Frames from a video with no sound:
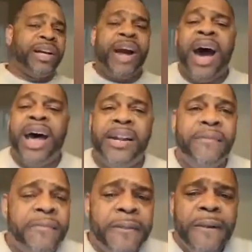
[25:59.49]
God.
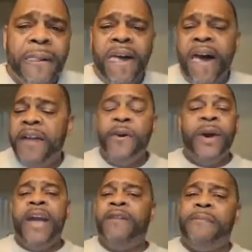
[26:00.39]
Are you
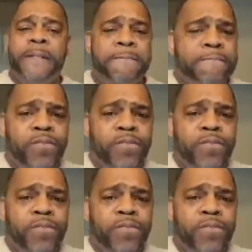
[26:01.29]
hearing me?